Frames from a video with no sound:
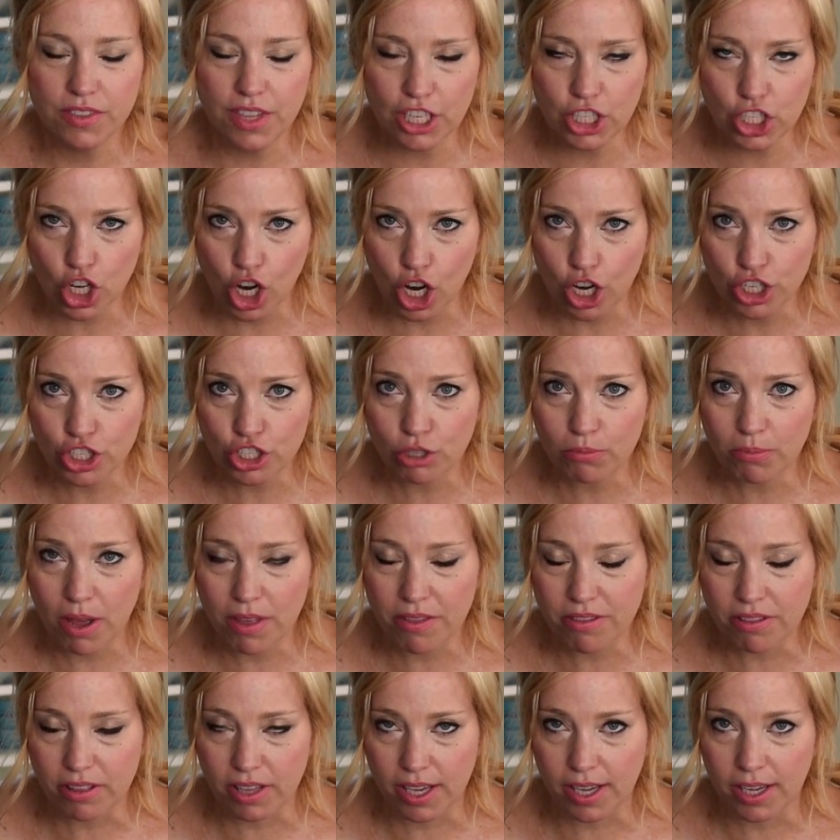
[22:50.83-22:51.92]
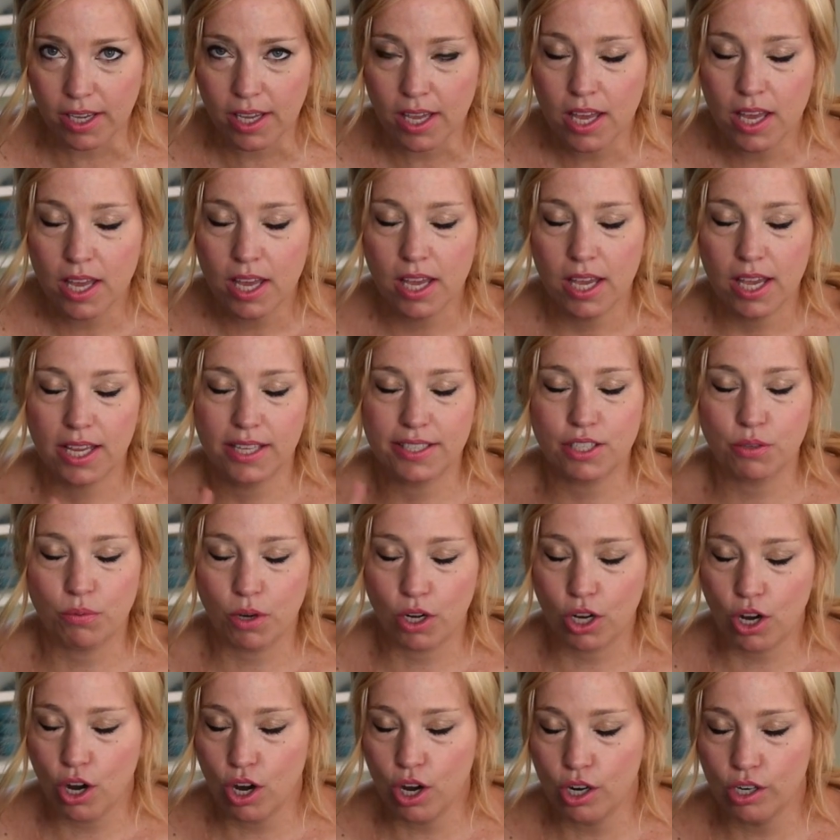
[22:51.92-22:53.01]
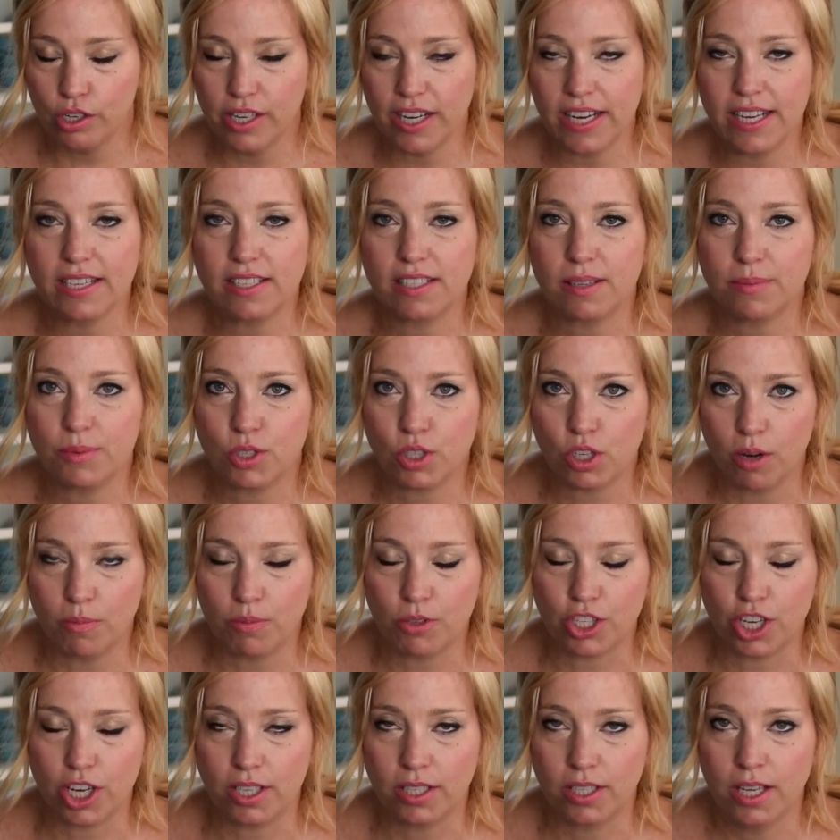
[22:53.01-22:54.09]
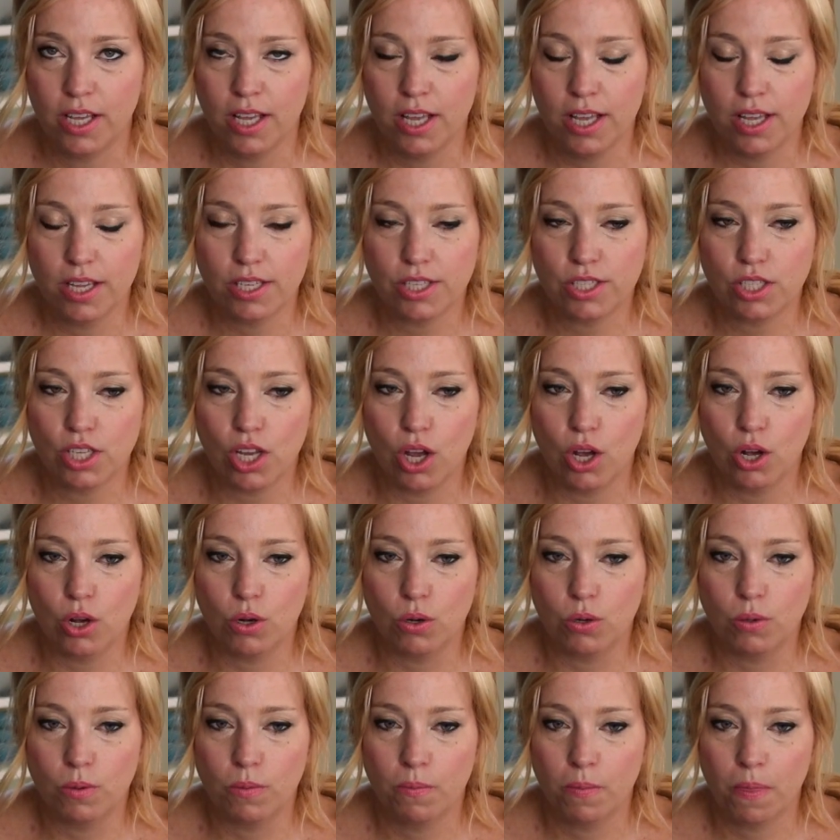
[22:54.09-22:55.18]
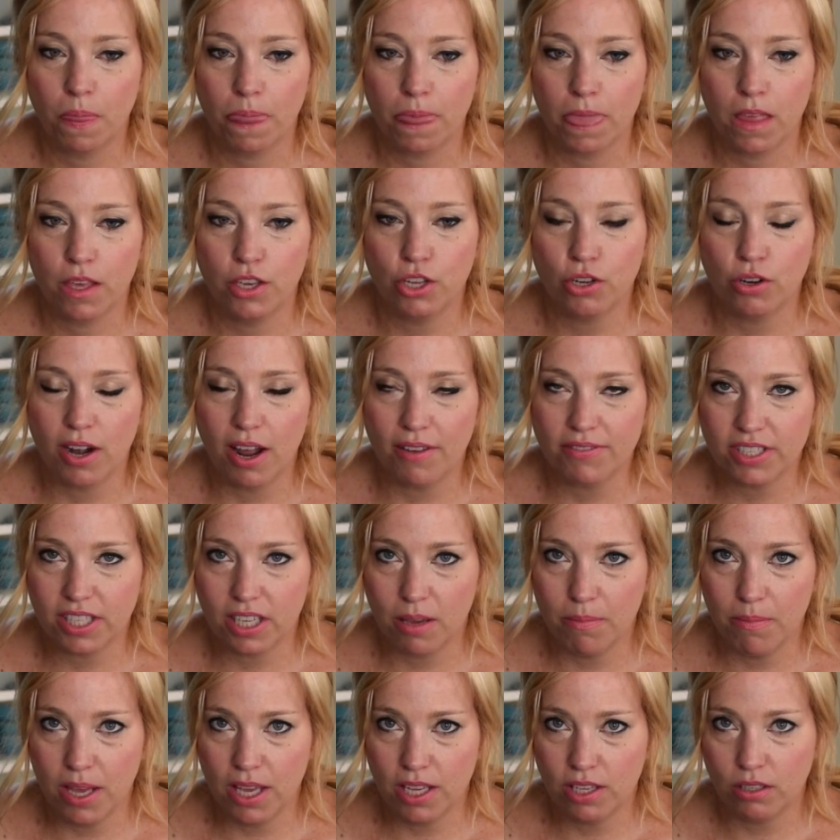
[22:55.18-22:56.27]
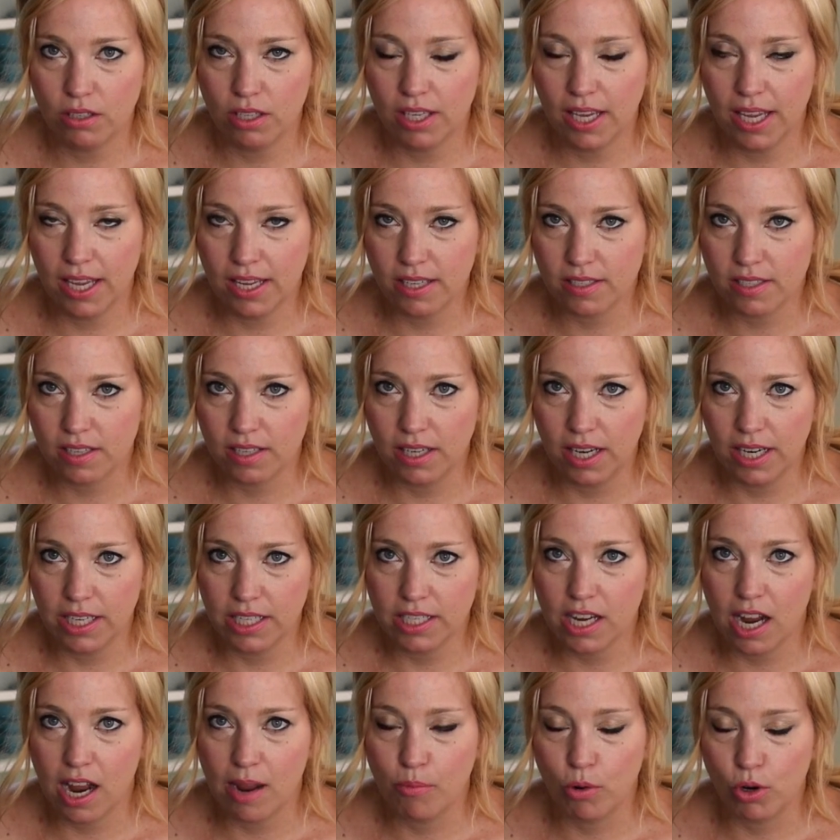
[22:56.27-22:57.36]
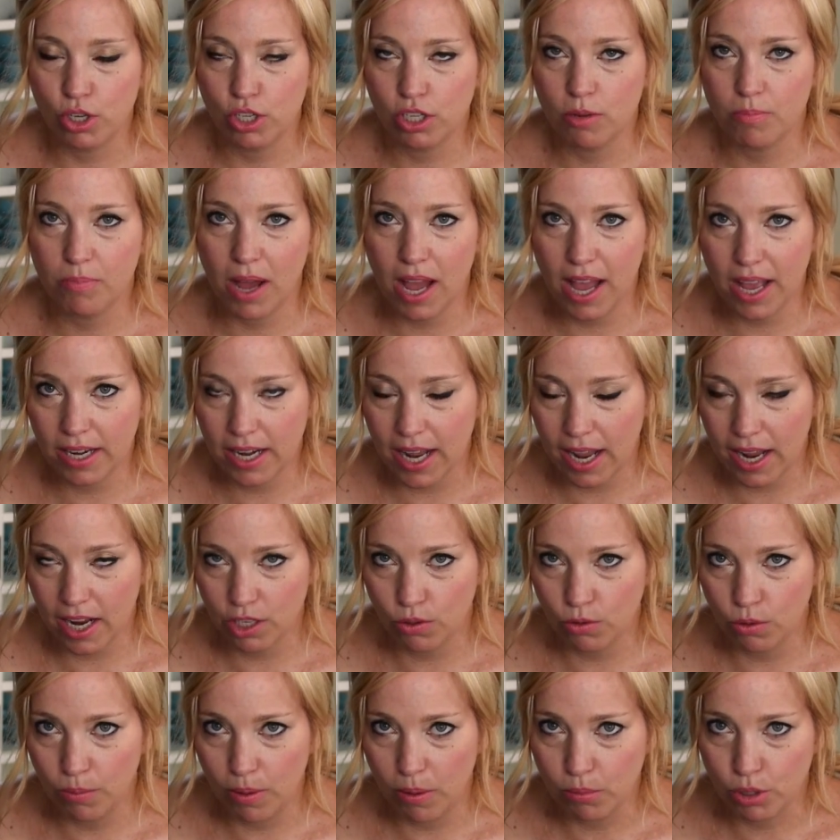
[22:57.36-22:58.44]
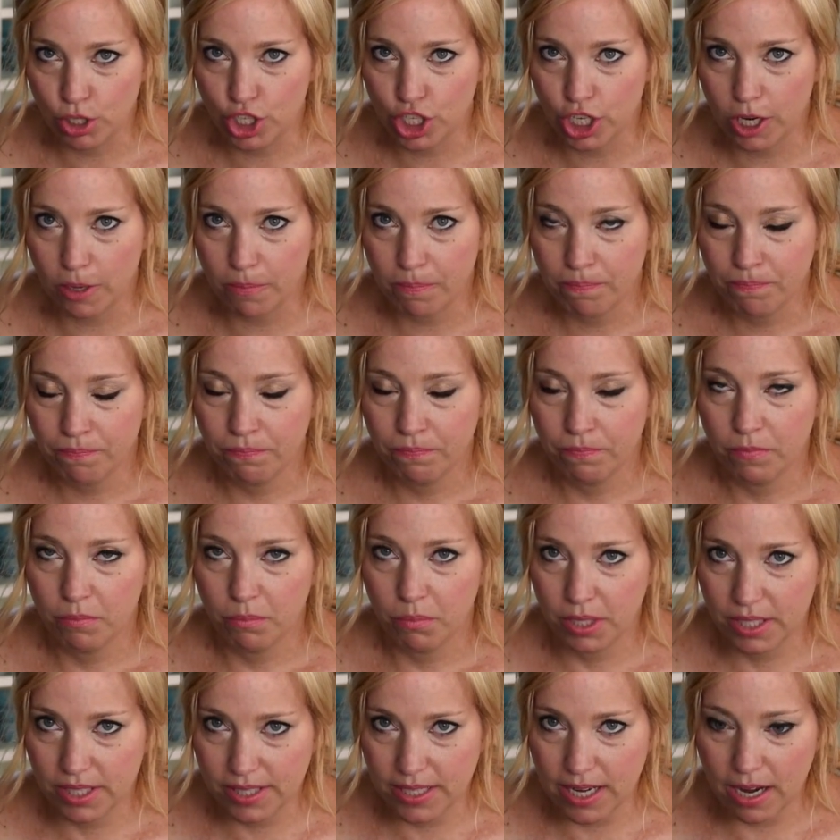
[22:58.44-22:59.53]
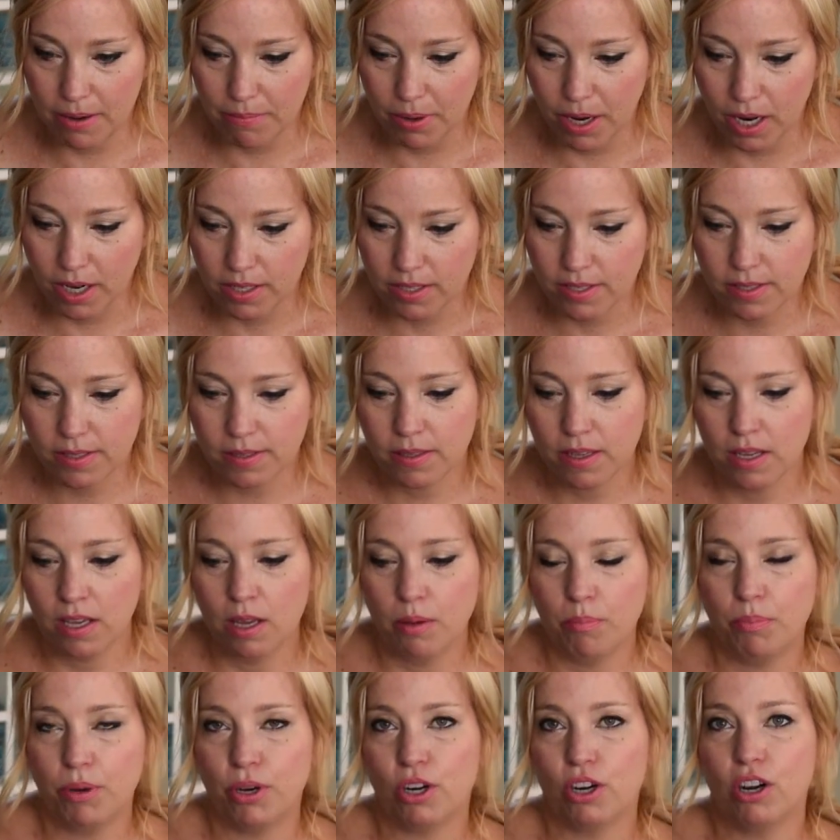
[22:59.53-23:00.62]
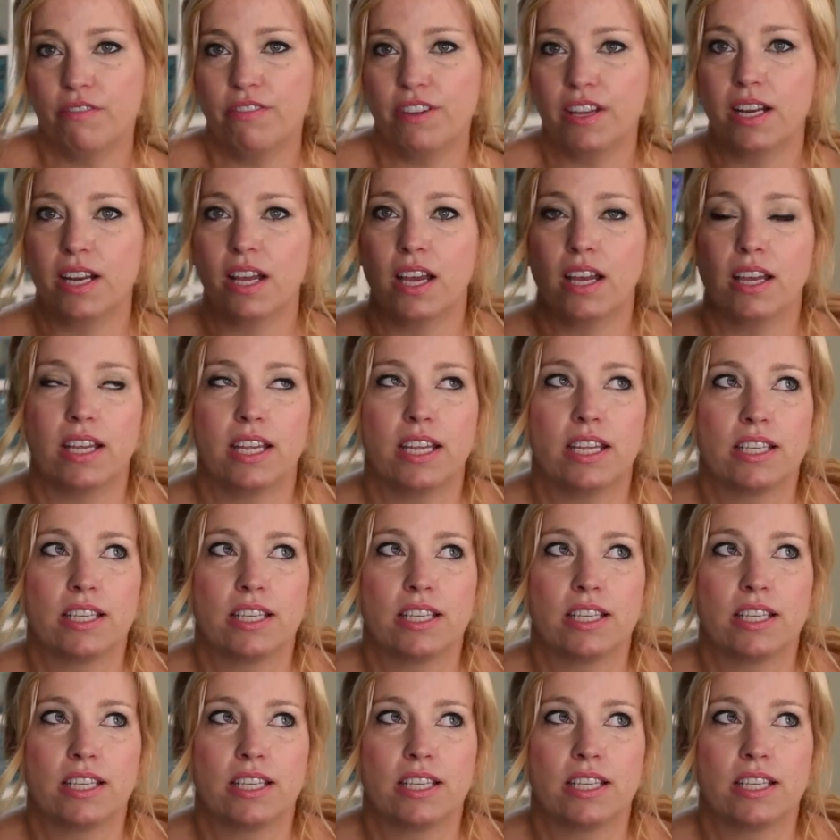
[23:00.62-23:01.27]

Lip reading: They charge you monthly. It's a recurring subscription. So you don't have to commit, you could cancel at any time or you could buy an annual membership, but it's 10 bucks. Pura Vida